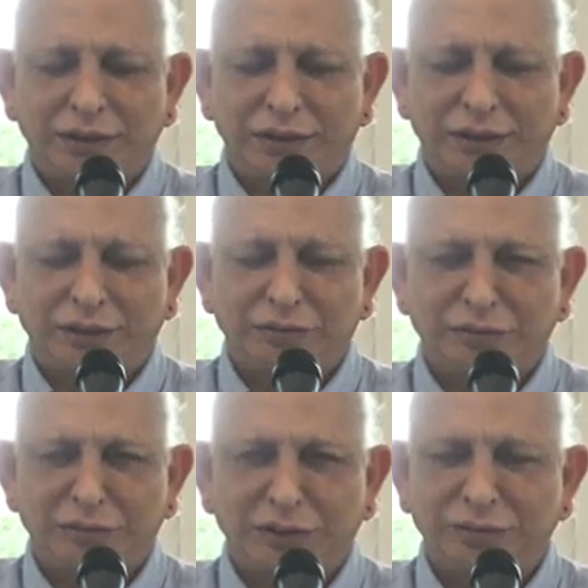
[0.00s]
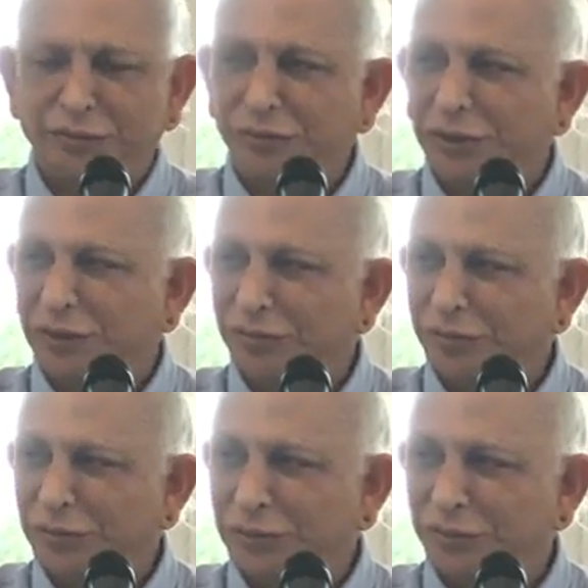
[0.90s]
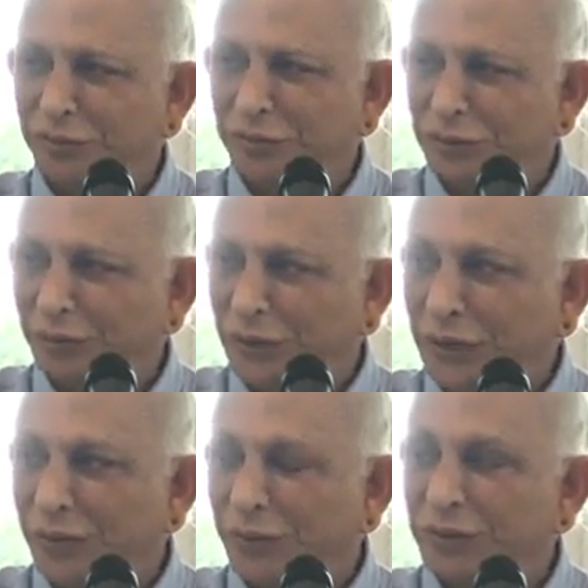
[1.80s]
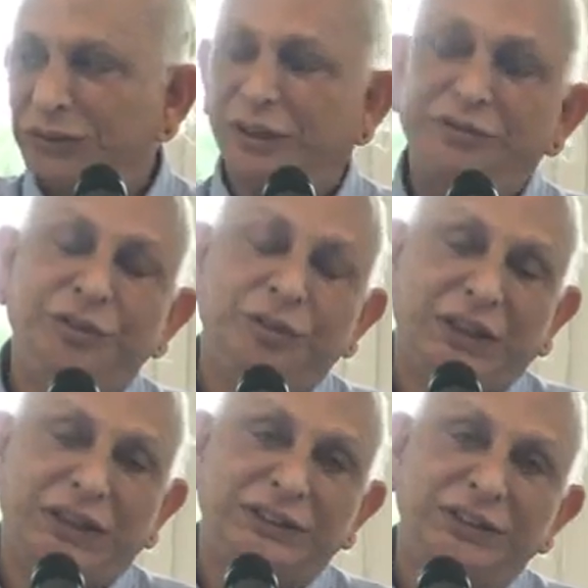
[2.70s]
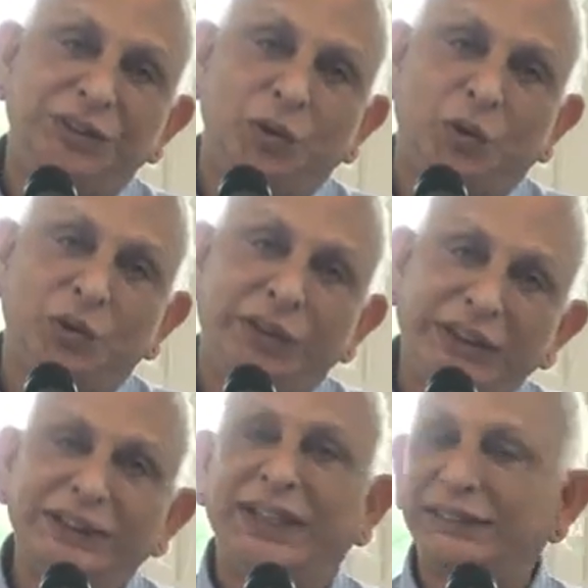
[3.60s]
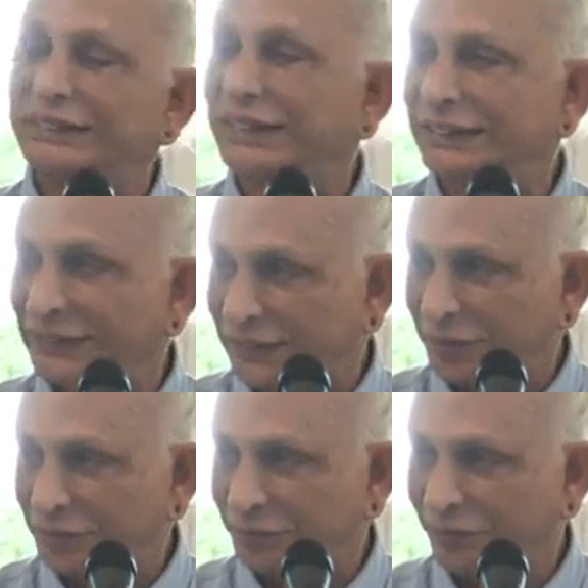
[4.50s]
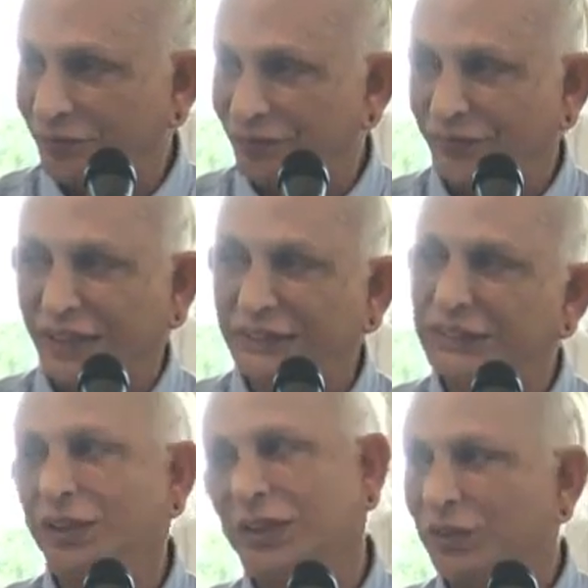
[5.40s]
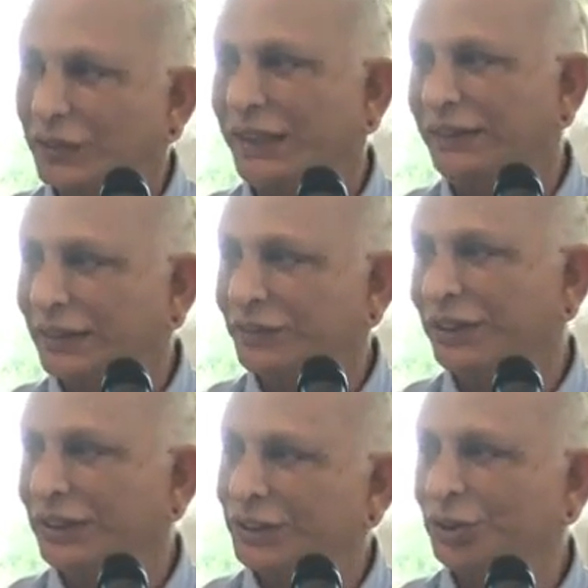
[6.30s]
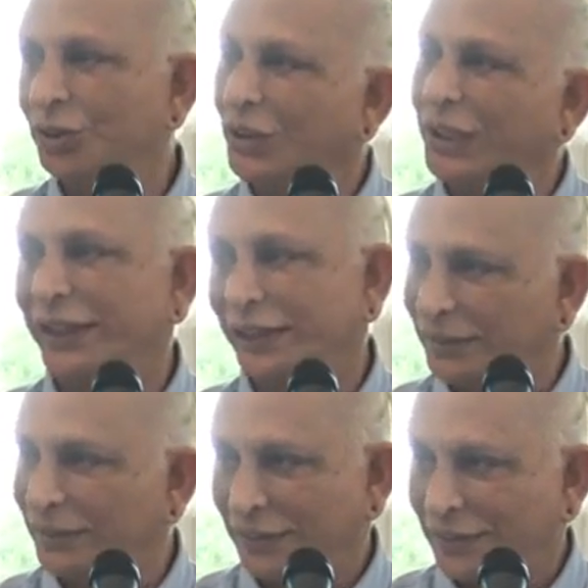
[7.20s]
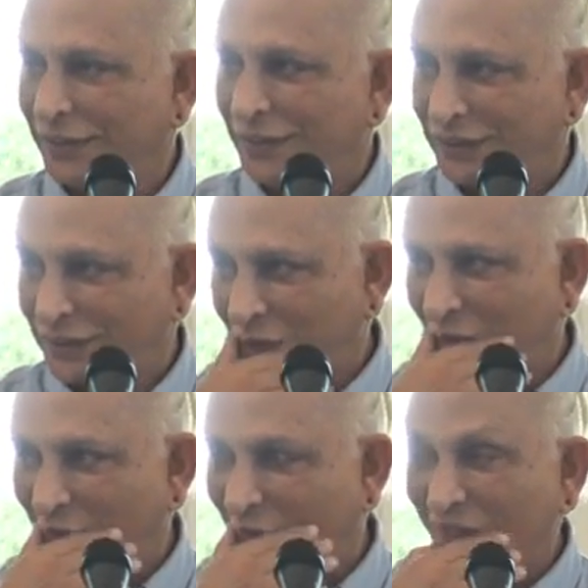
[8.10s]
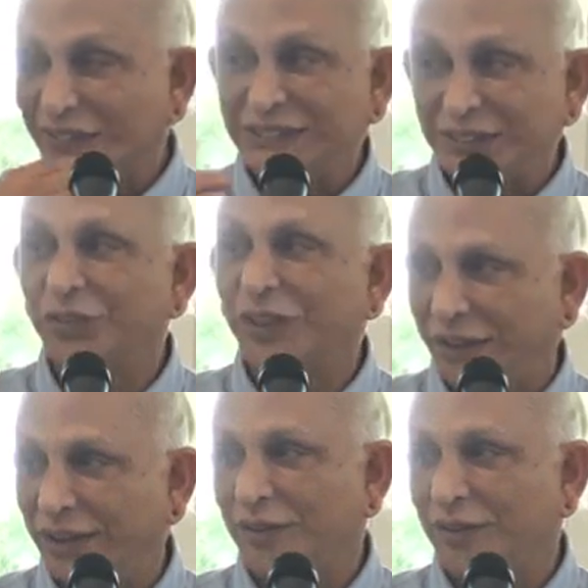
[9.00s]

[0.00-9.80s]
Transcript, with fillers: lam, lam, lam, lam, lam. Because if you continue only that center, it's not a good idea. We need to go higher. So this is why.